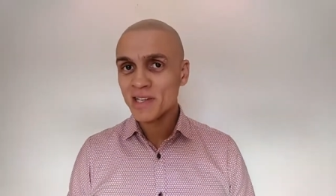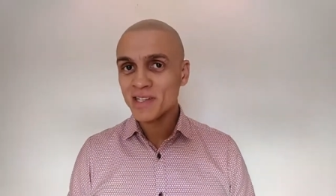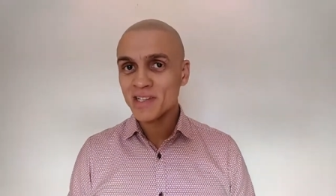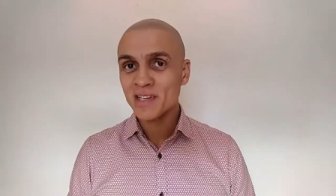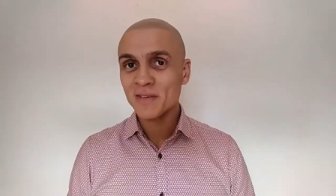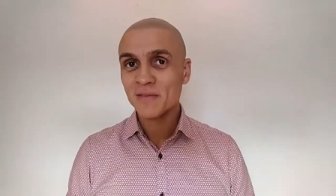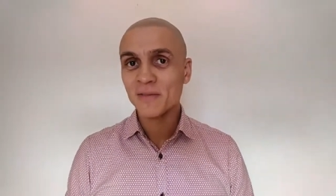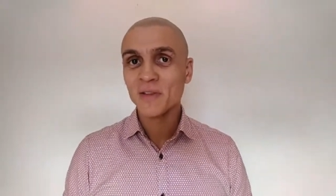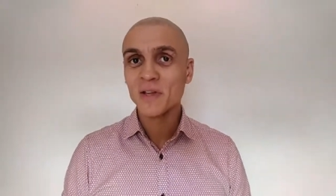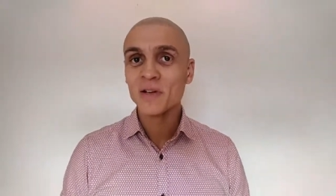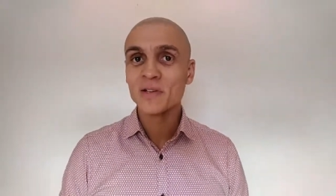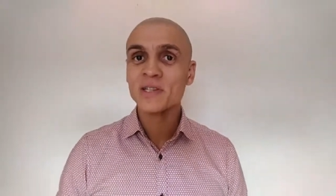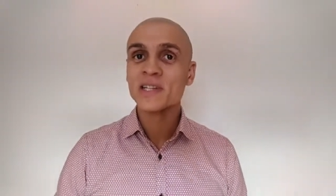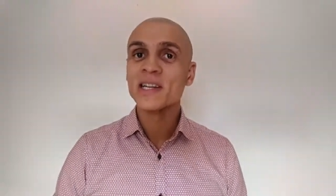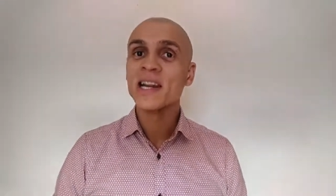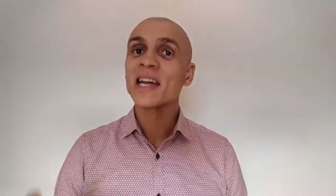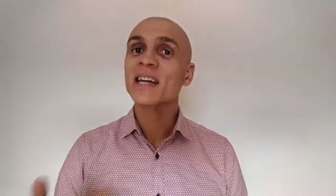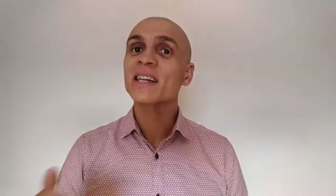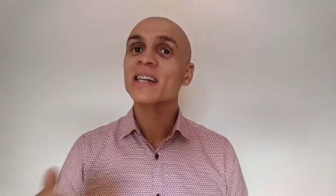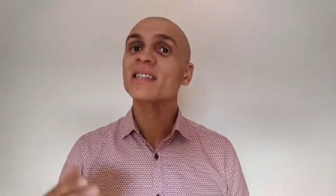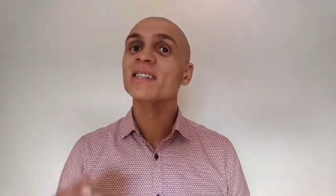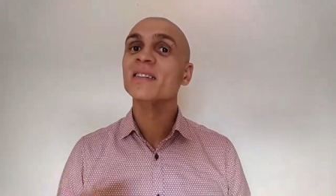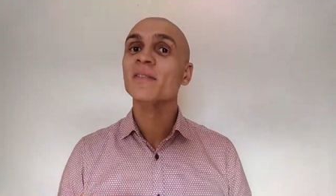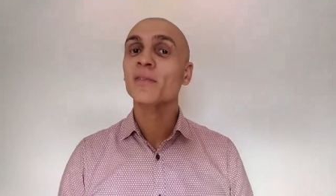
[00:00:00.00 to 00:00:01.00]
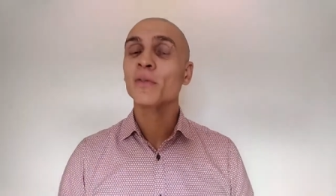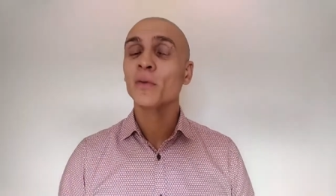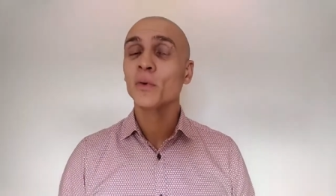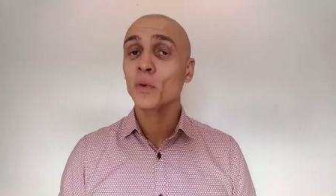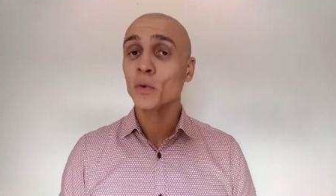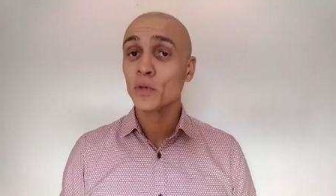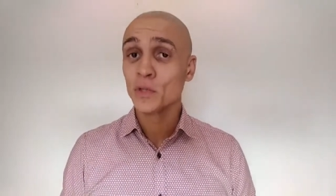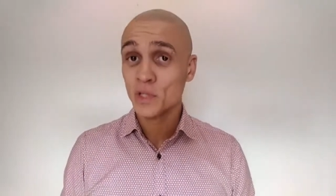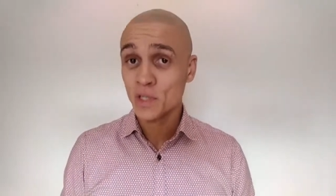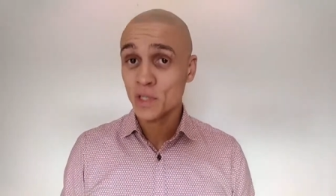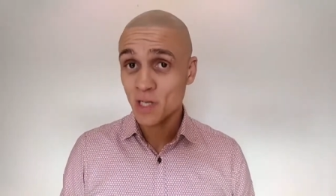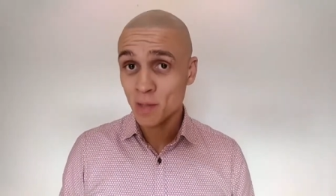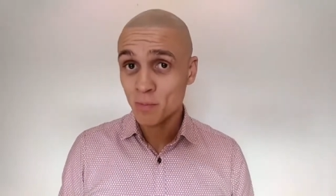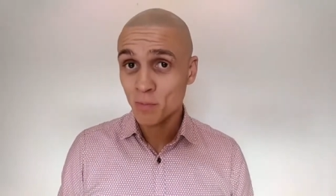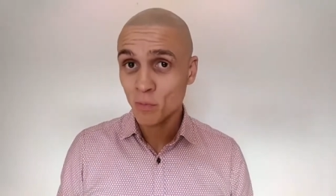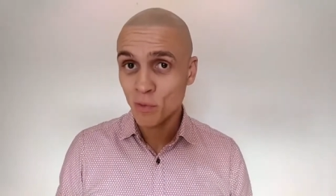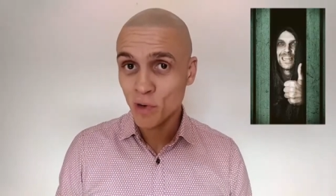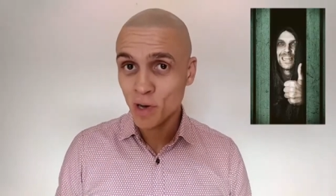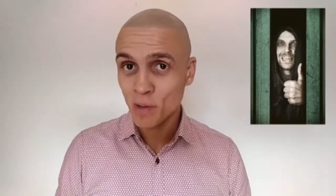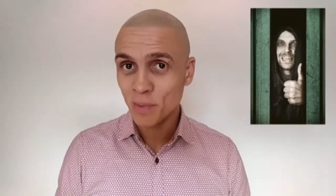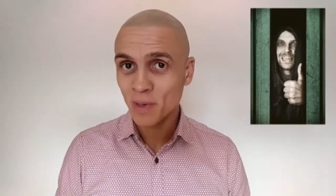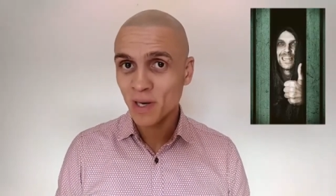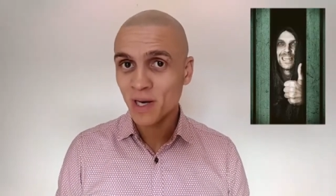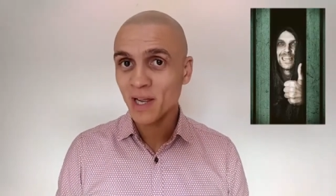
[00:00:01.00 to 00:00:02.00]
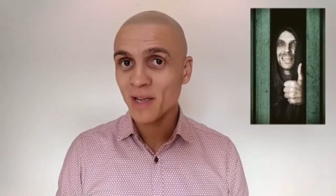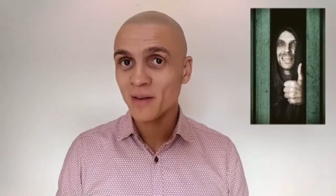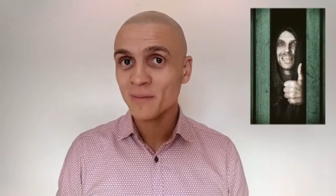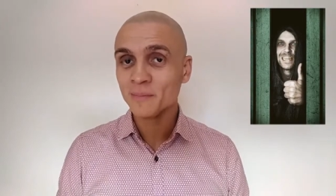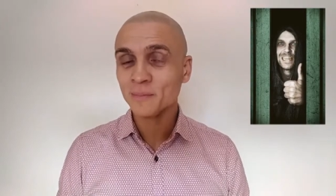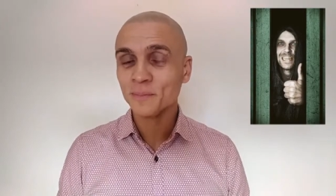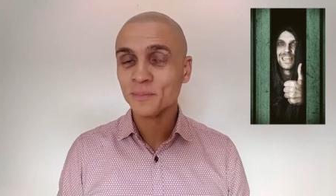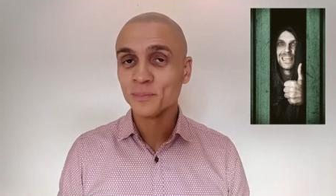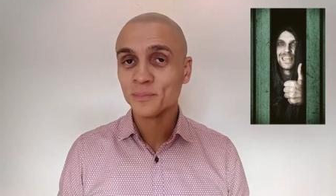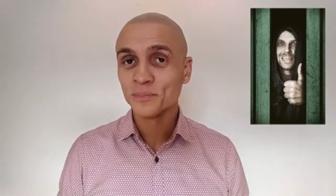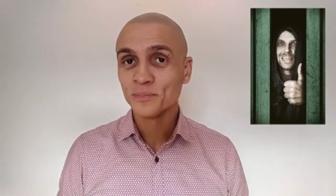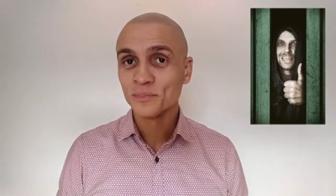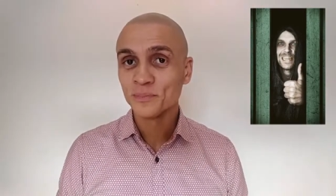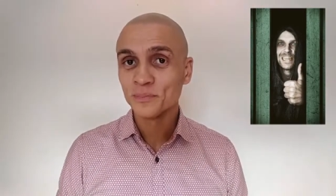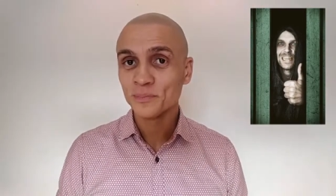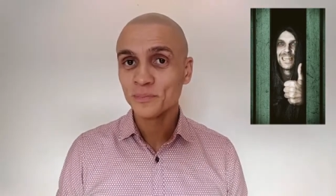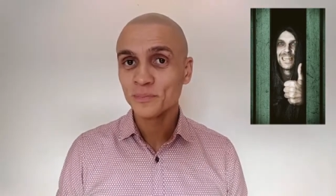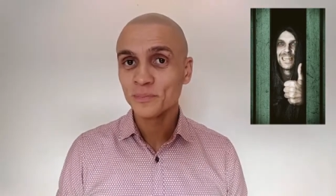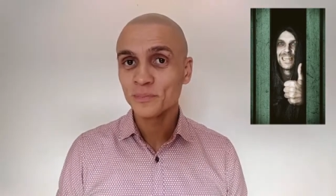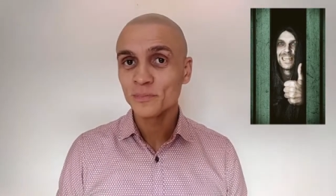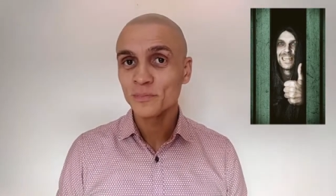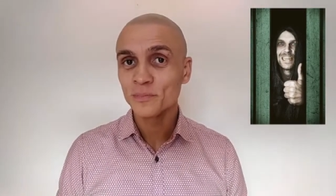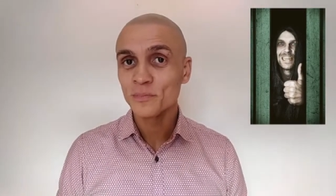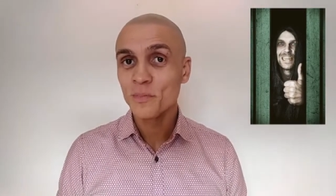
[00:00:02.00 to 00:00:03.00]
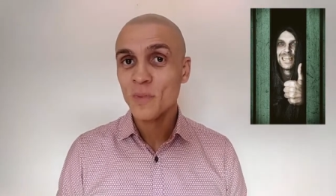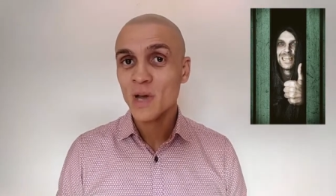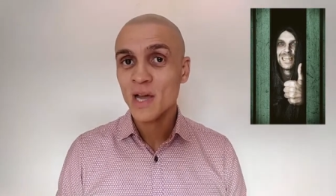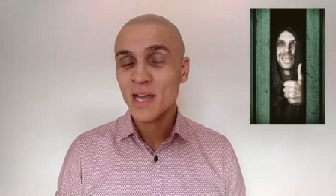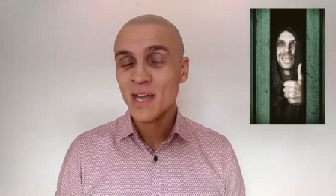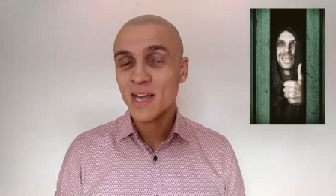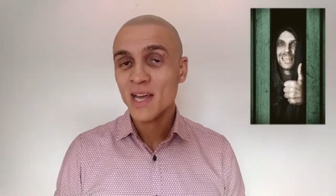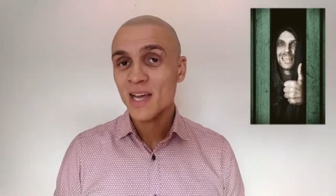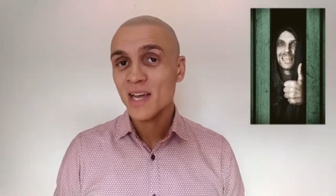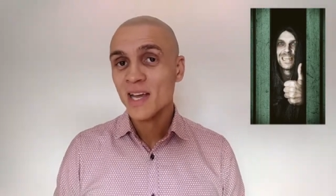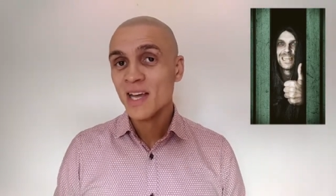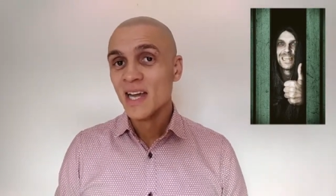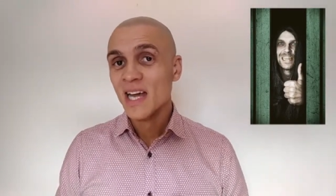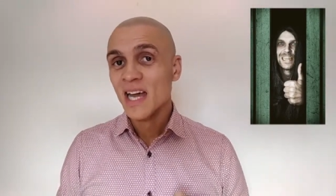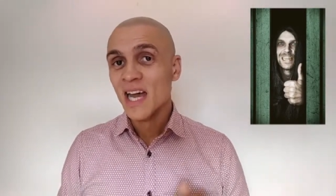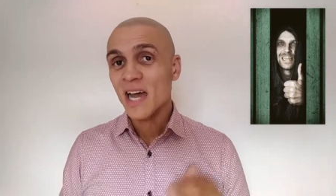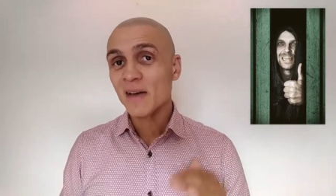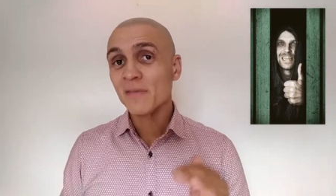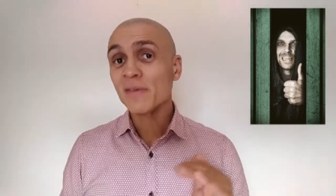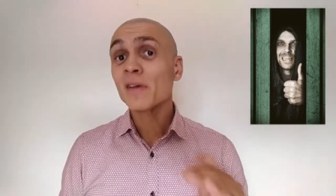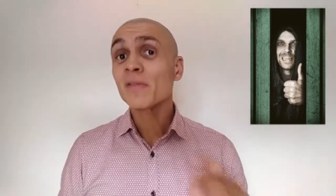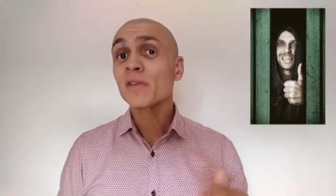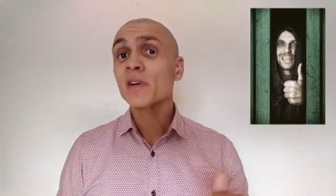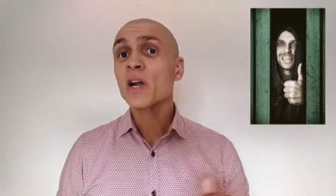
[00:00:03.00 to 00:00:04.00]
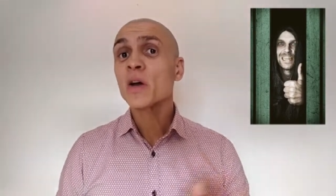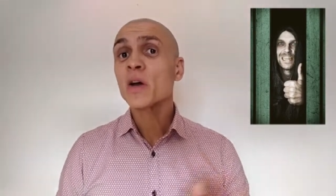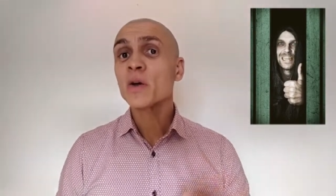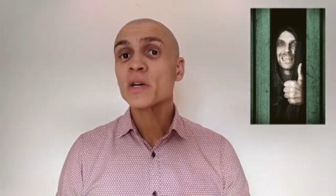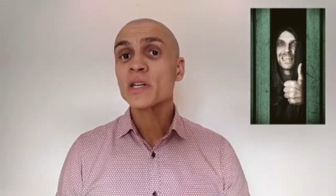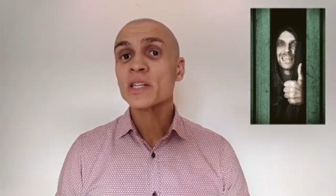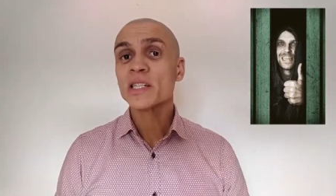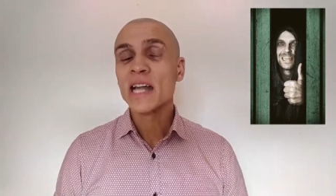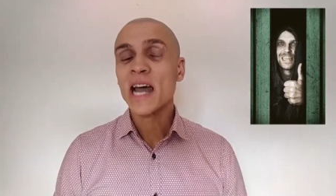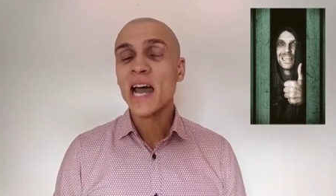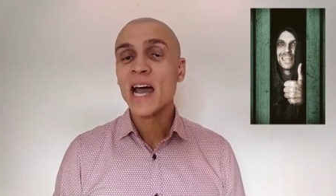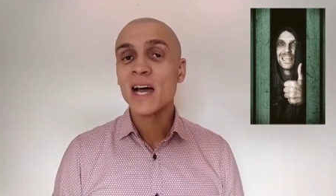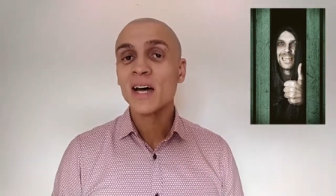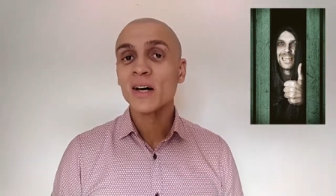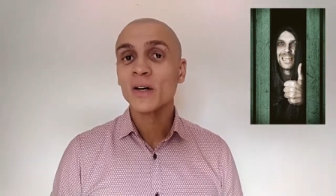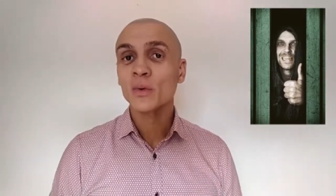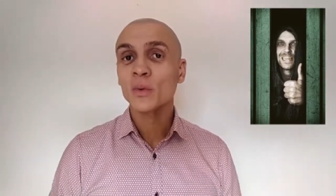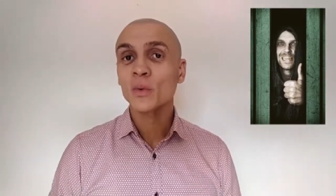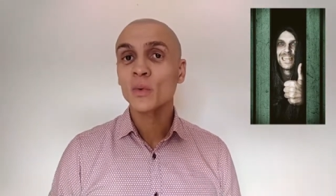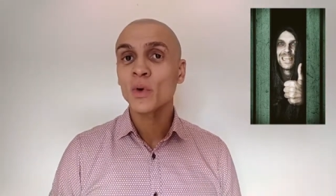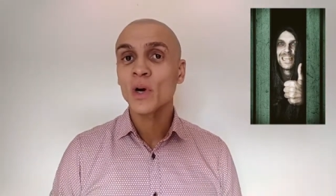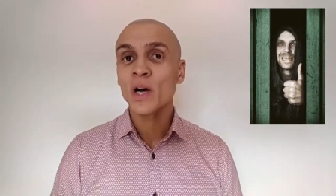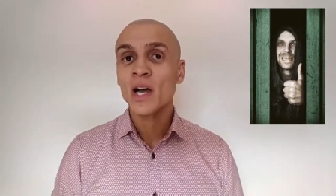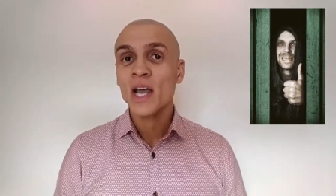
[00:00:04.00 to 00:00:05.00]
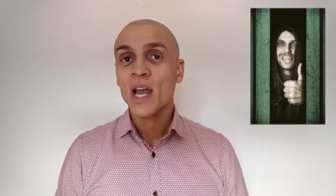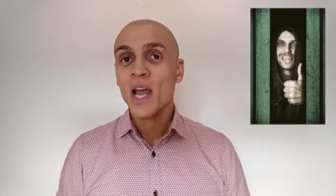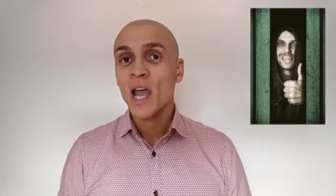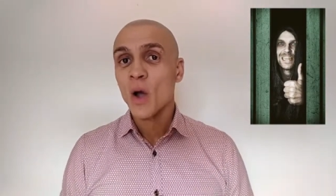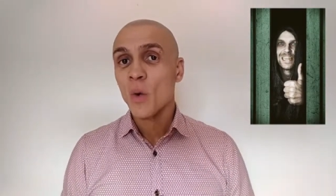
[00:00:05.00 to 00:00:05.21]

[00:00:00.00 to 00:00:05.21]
easy for those negative thoughts to come creeping in. Have you ever noticed how,